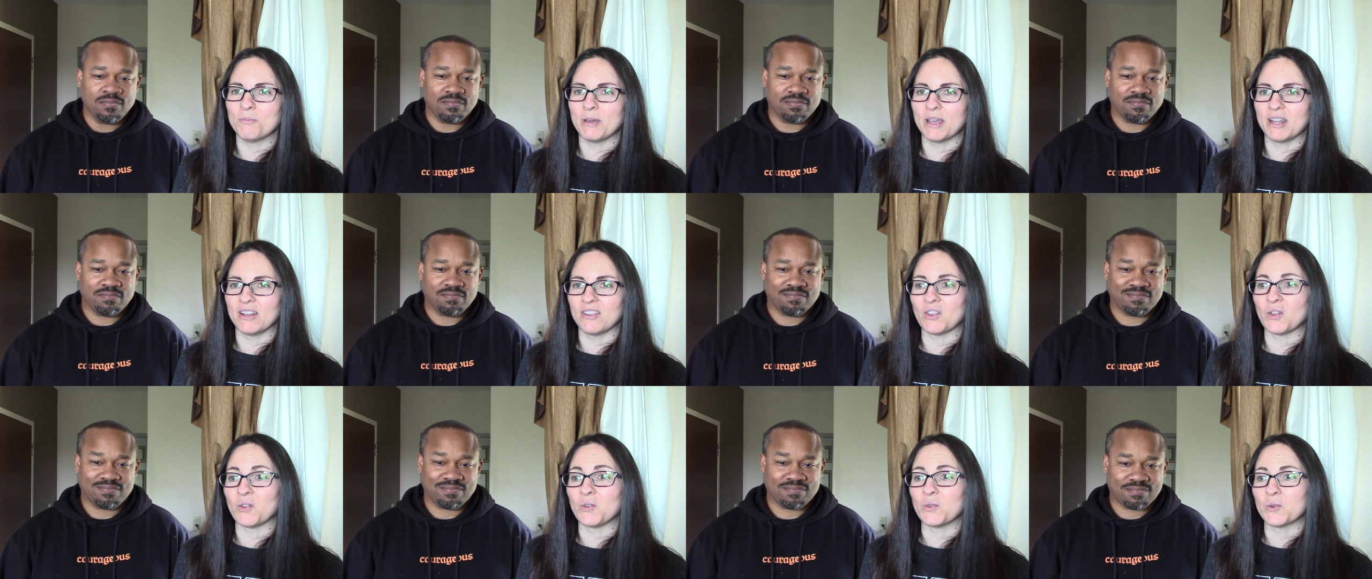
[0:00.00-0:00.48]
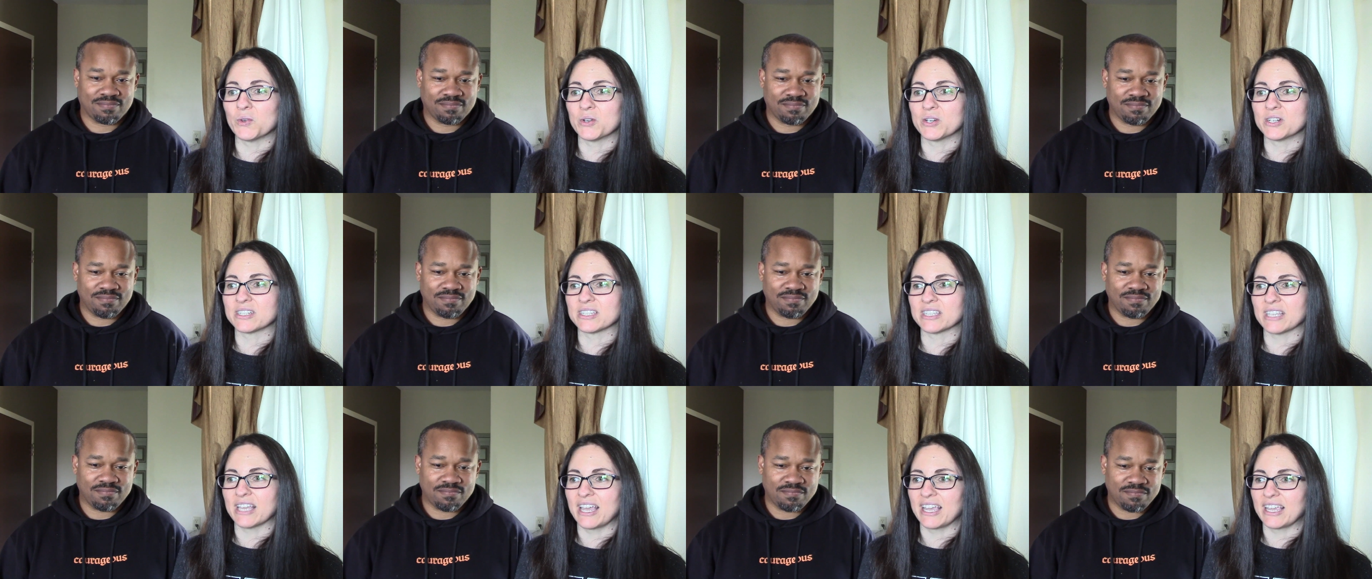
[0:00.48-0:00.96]
Speaker 1: But the
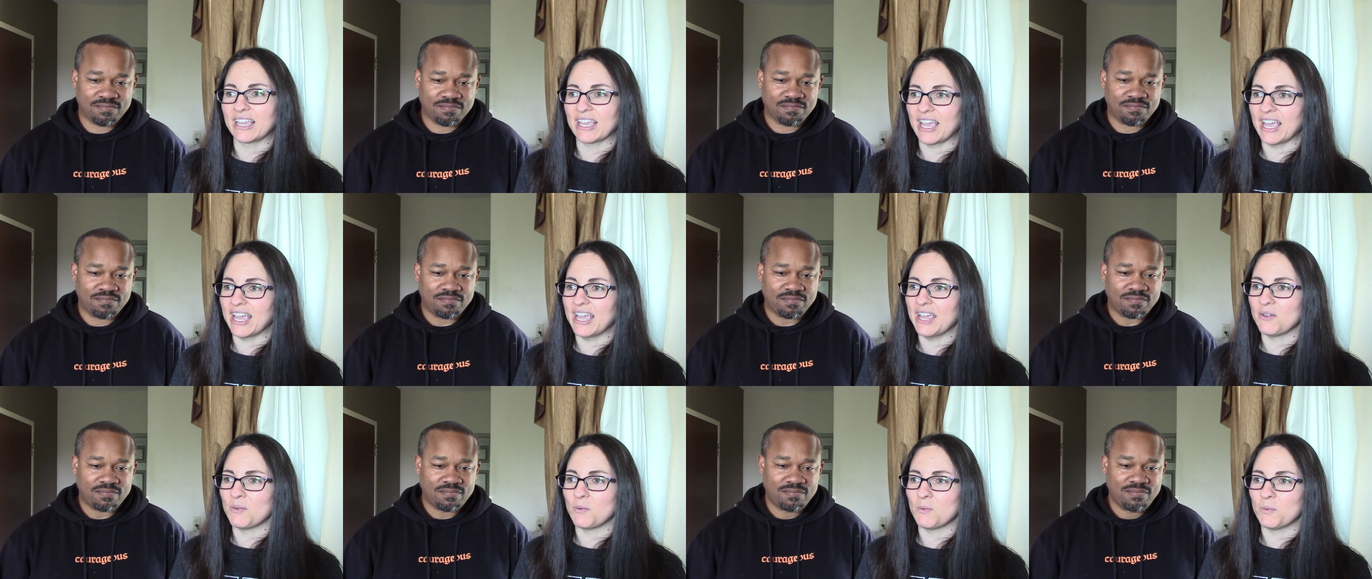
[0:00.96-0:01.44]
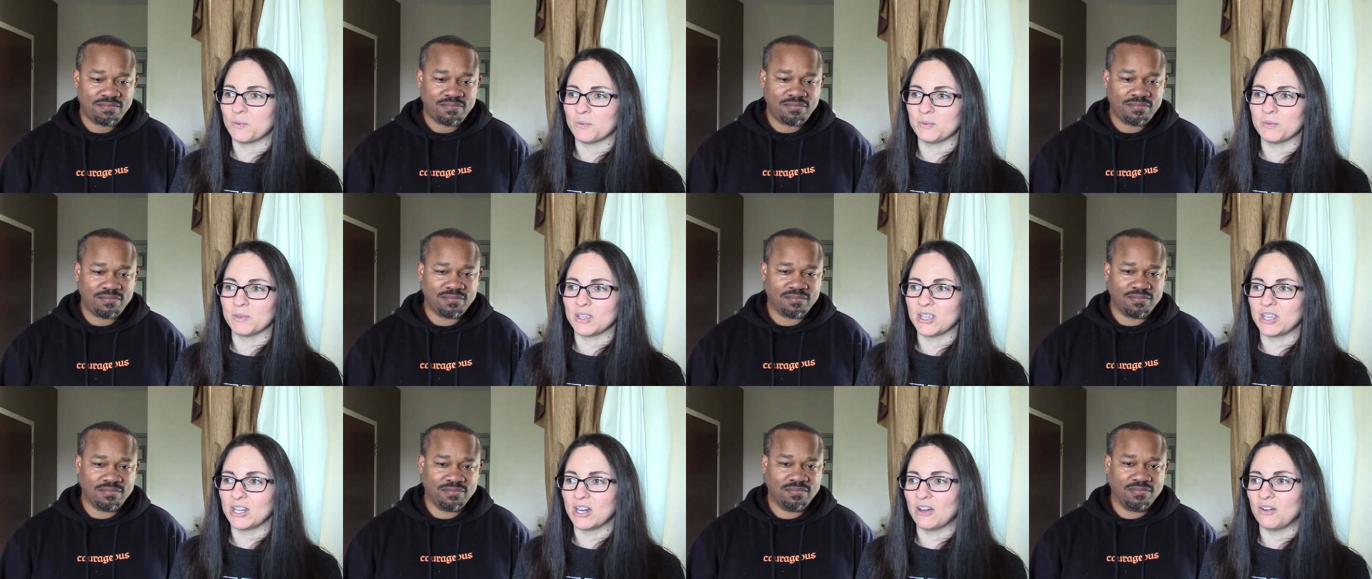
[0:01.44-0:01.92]
Lord's like, hey,
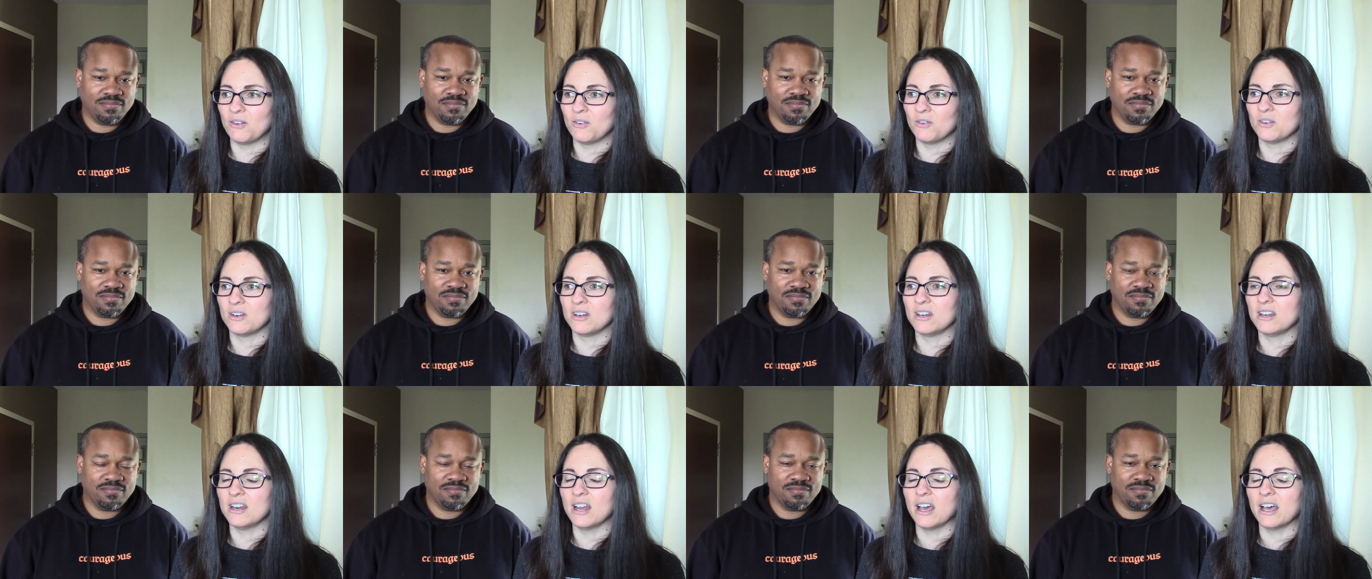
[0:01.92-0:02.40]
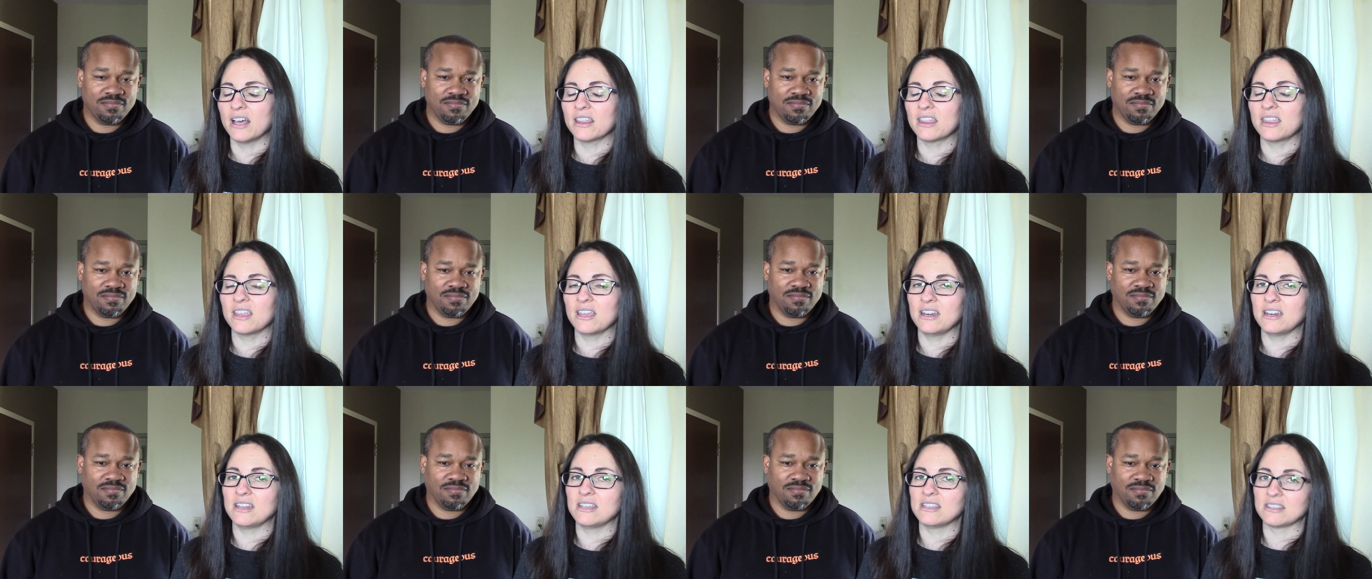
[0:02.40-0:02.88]
you know,
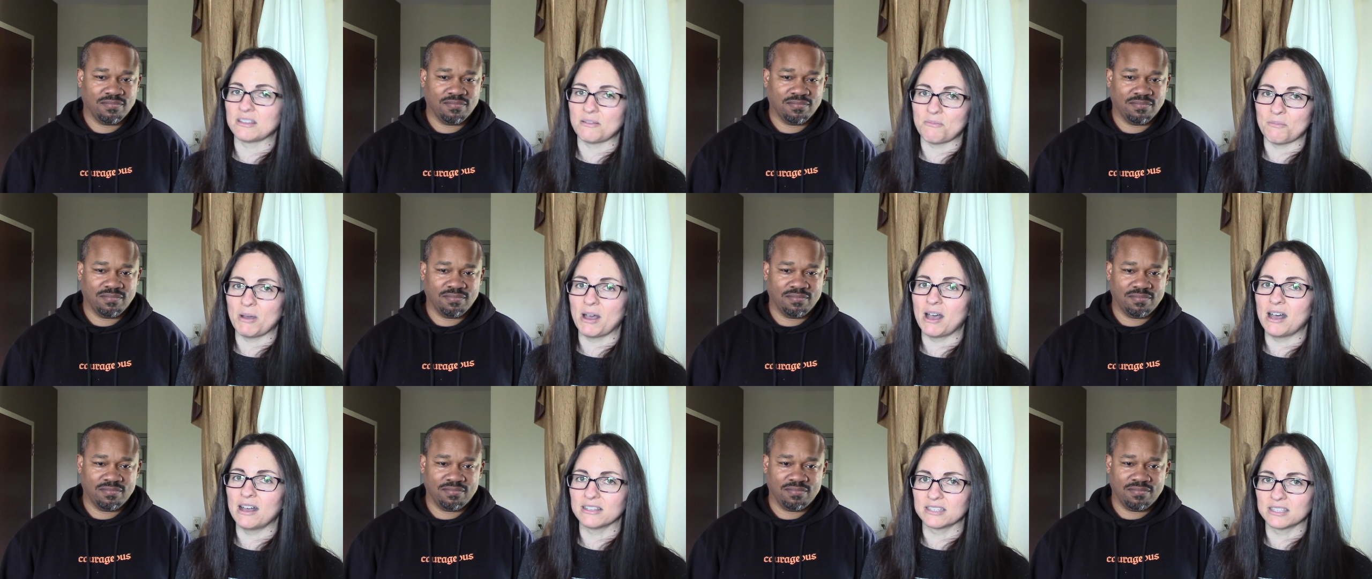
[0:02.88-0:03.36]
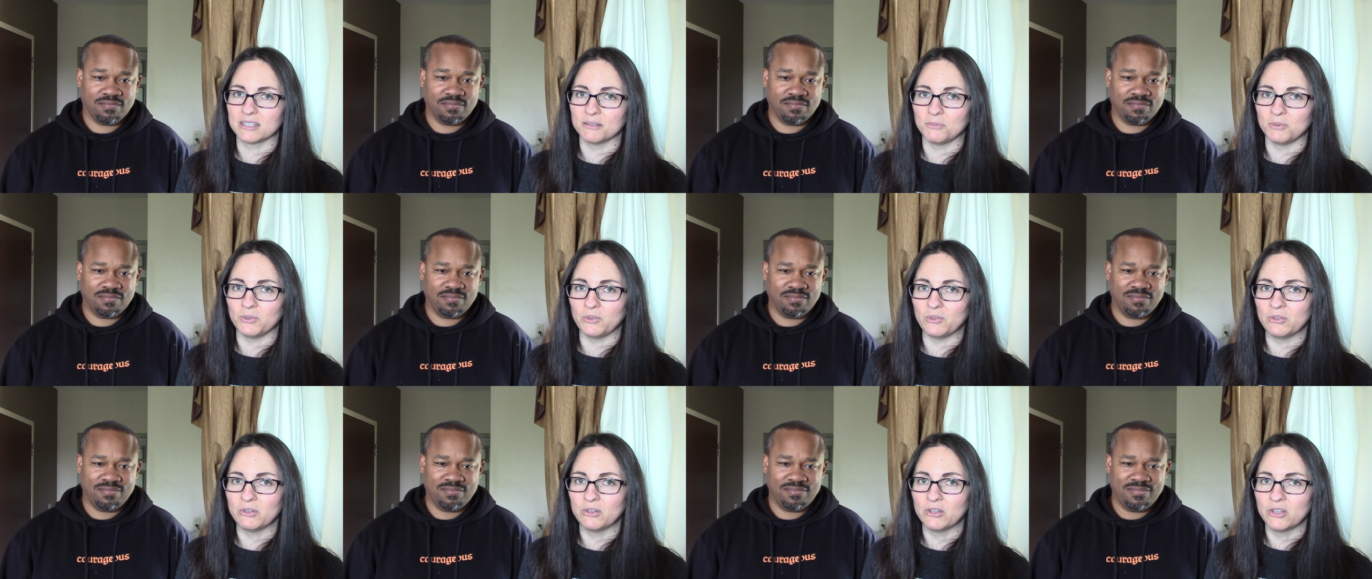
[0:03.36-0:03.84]
nothing is
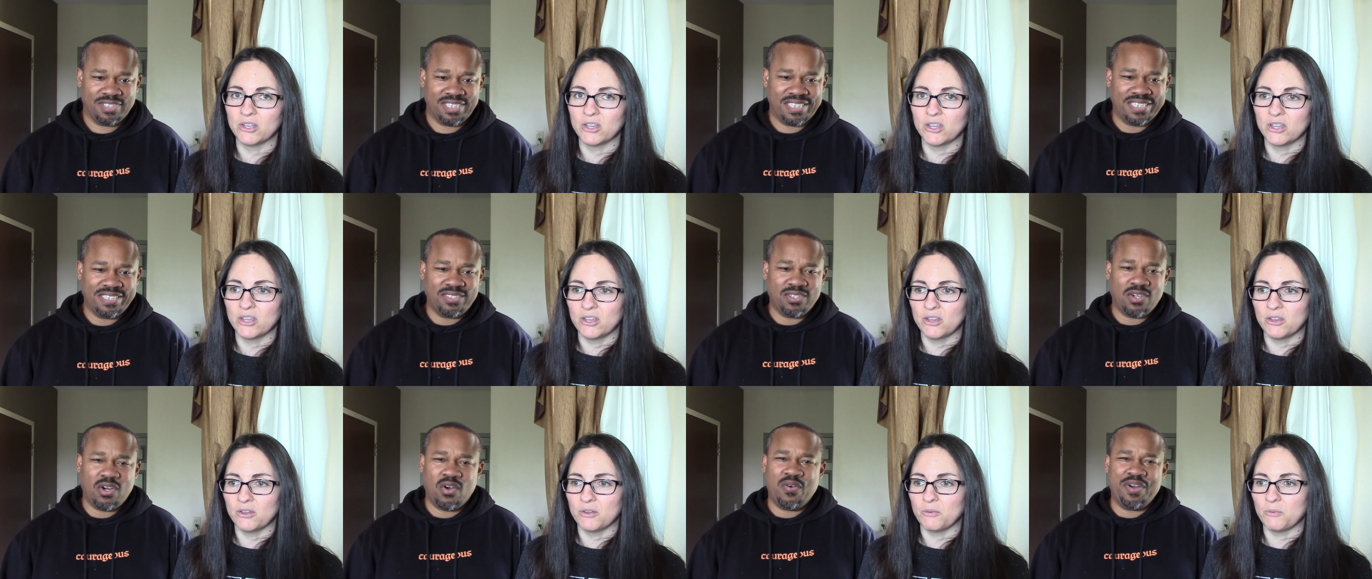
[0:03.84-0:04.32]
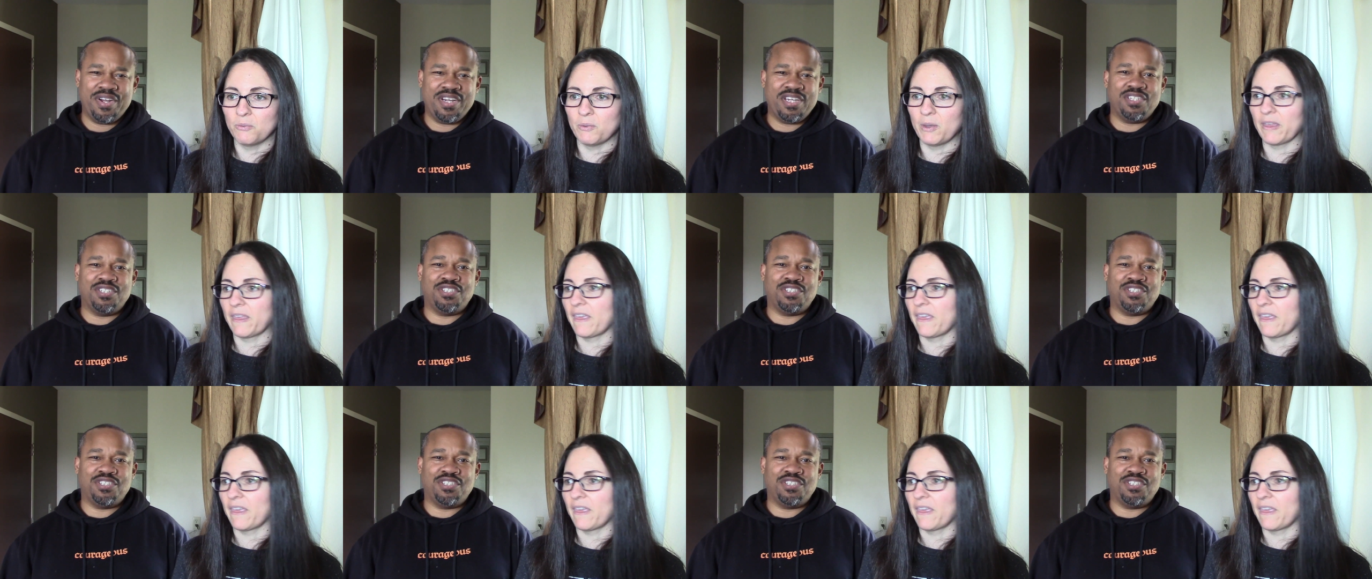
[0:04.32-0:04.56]
impossible.
Speaker 2: It's already